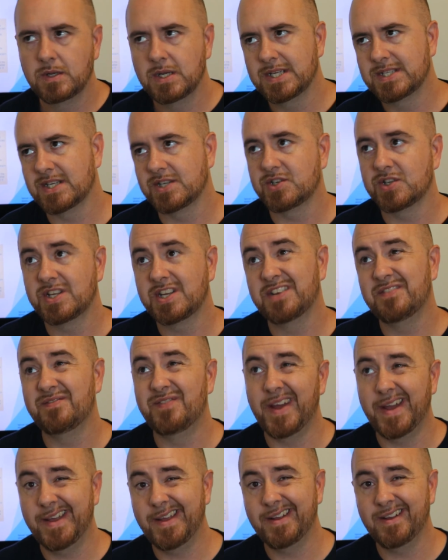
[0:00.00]
essentially
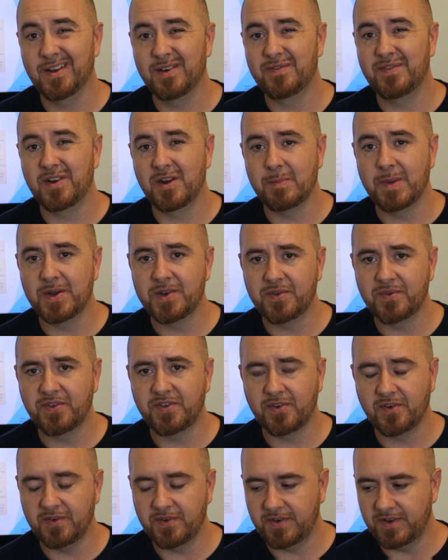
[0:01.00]
conveying a fair amount of
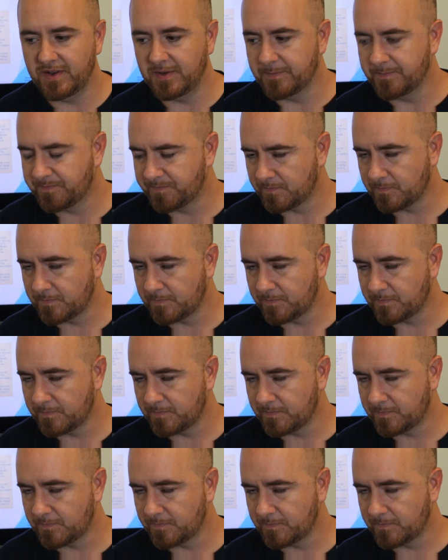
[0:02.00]
certainty.